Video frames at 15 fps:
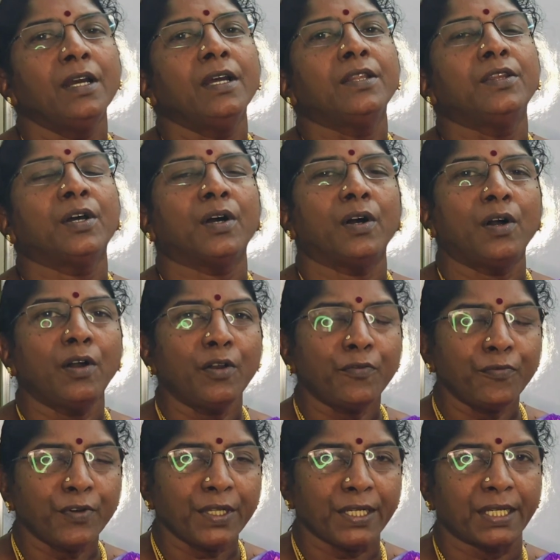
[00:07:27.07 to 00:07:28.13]
The
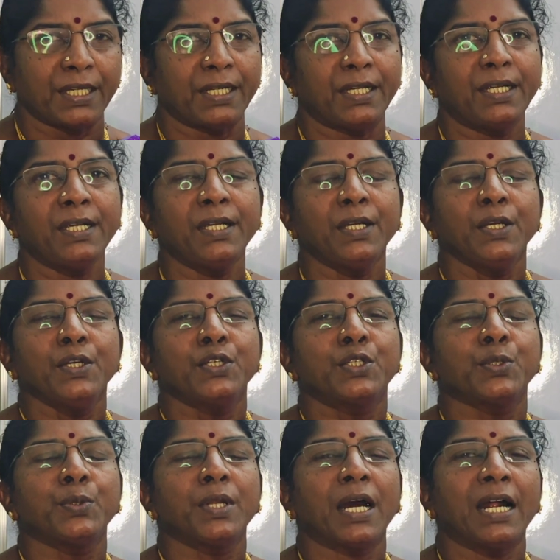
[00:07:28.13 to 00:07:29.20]
offeree
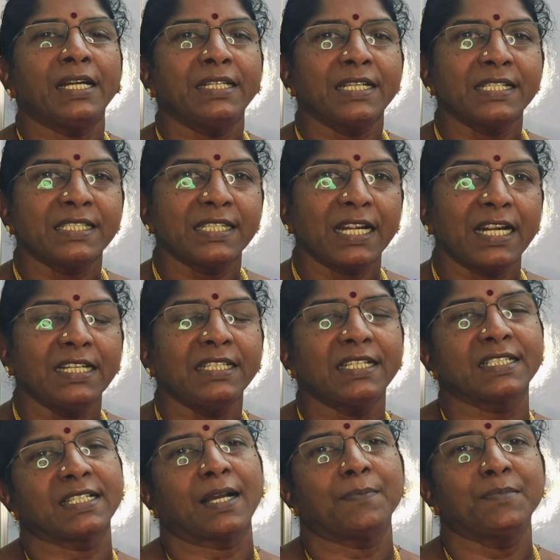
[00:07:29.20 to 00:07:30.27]
should understand the
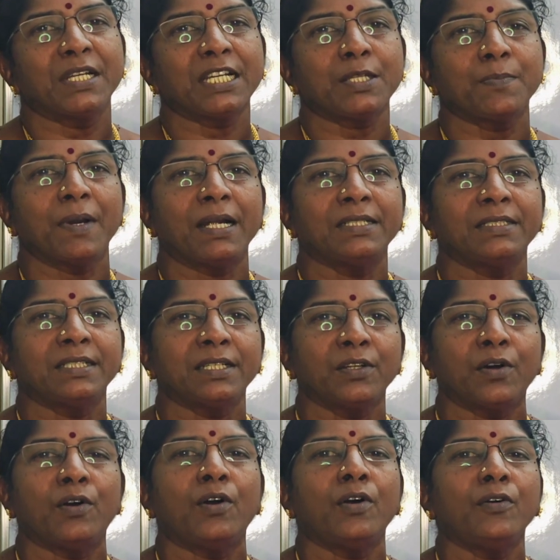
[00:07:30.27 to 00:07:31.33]
subject matter
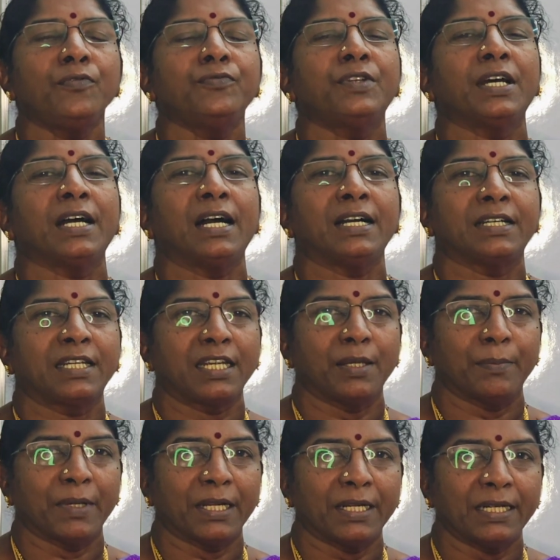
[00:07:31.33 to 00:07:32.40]
of the
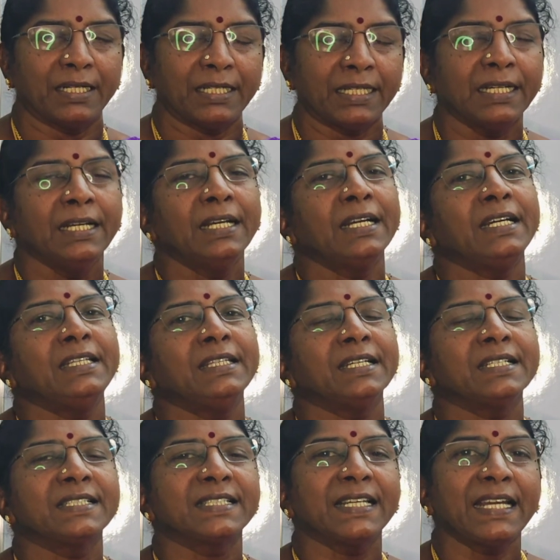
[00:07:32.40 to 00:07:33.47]
agreement in the
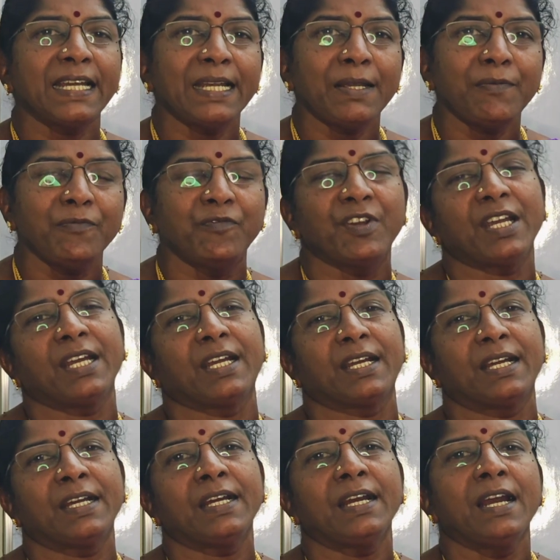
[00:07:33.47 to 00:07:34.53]
same
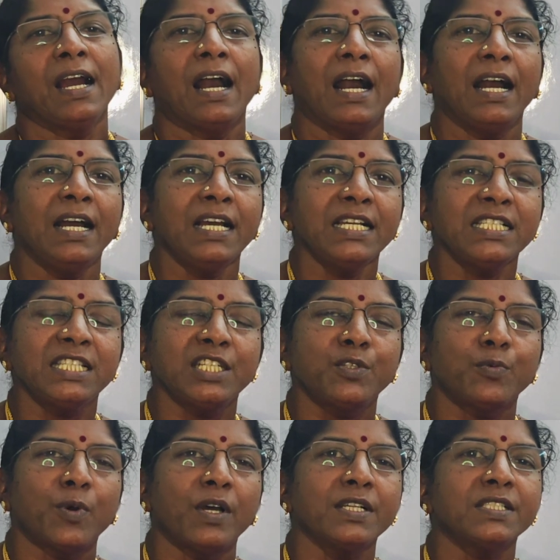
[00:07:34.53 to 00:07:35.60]
way as it
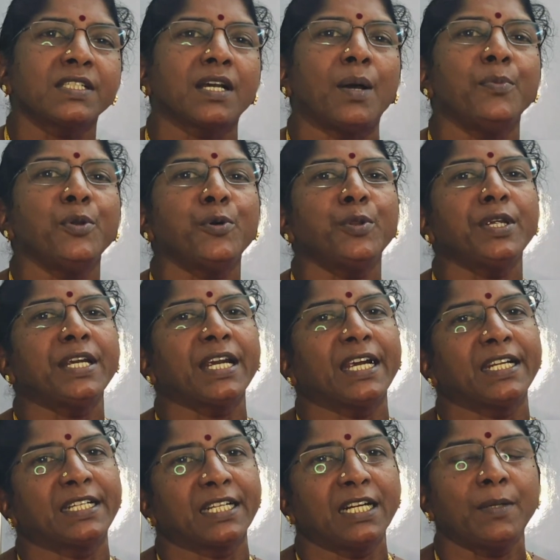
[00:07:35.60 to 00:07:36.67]
was
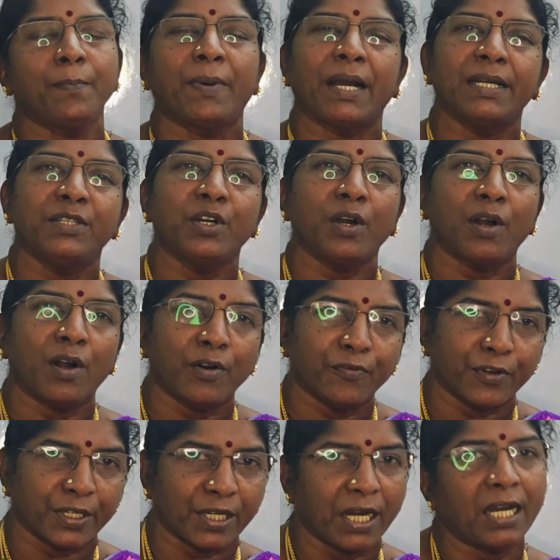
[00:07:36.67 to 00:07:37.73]
communicated by the
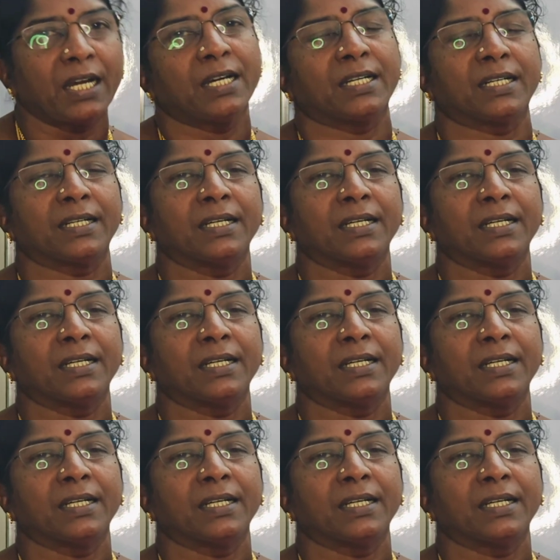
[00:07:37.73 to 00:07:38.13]
offerer.